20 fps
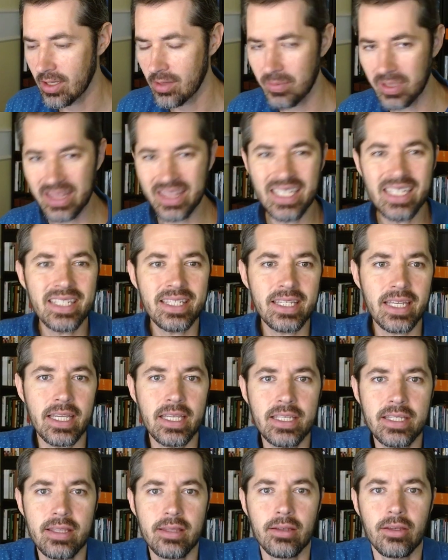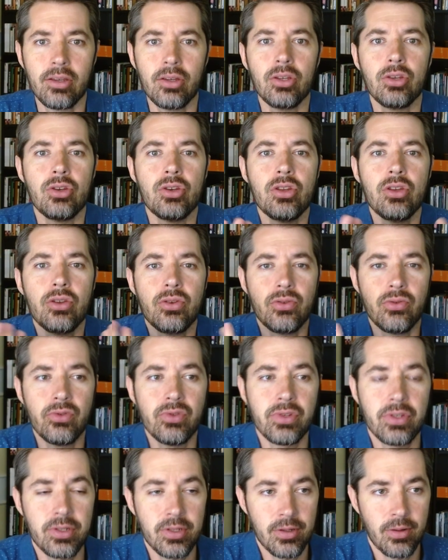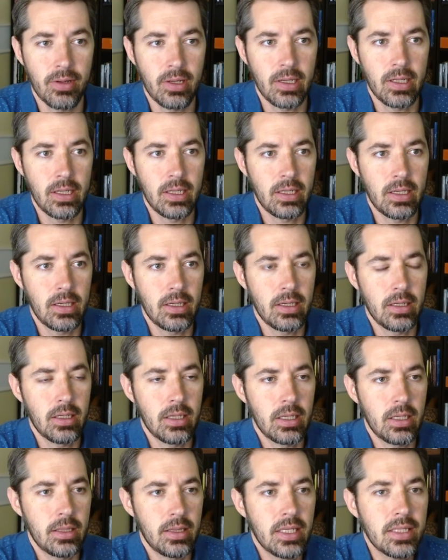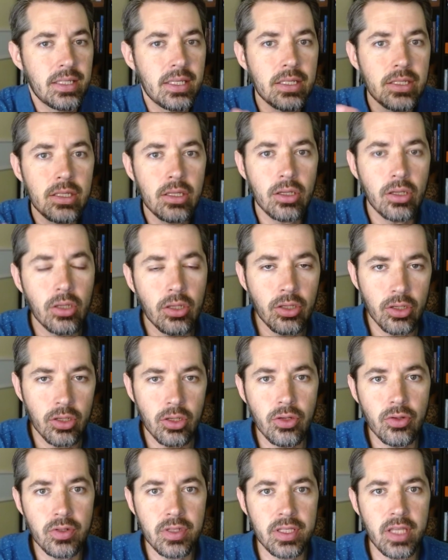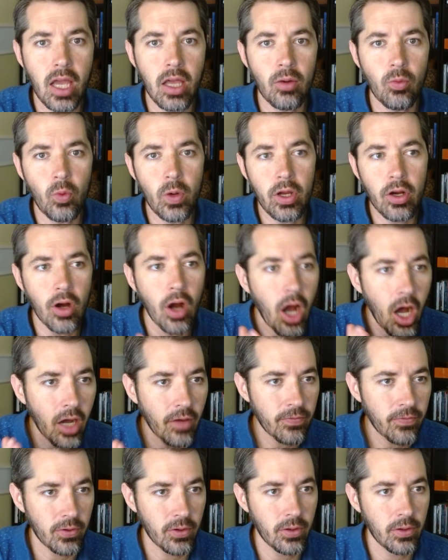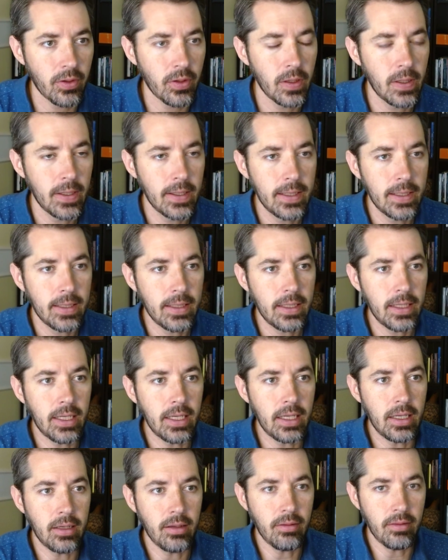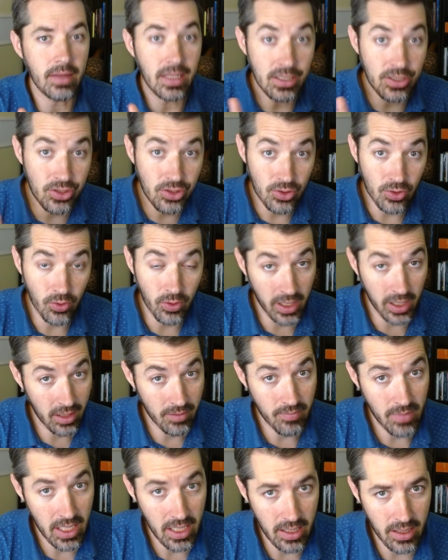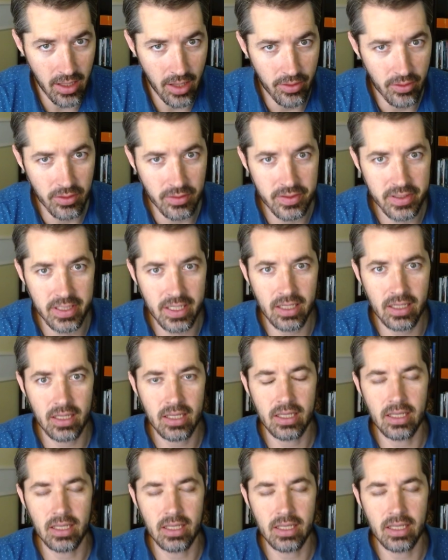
But this is the good news. This is the good news that we are offered in this story and many others.